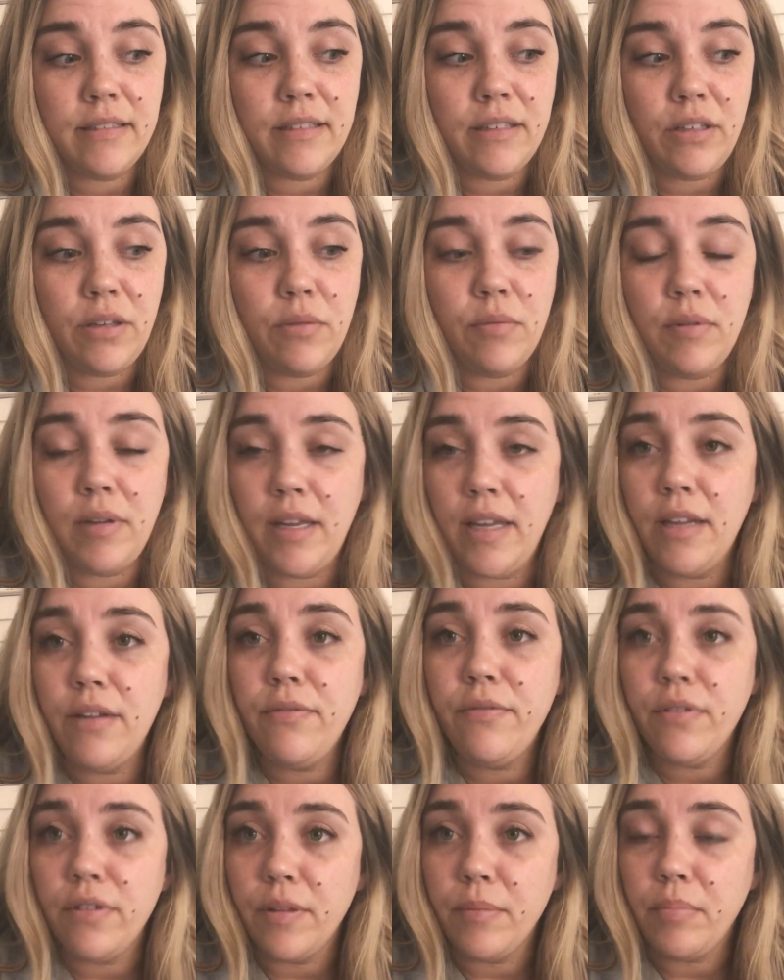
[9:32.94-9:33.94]
you need
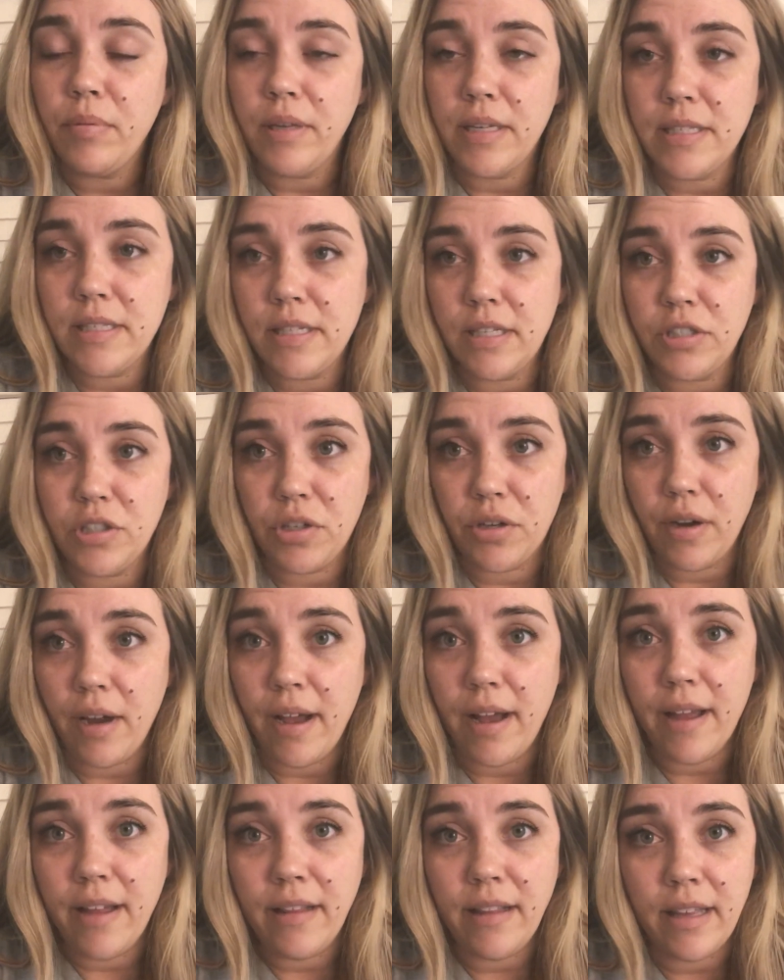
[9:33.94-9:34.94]
for the place that you're at.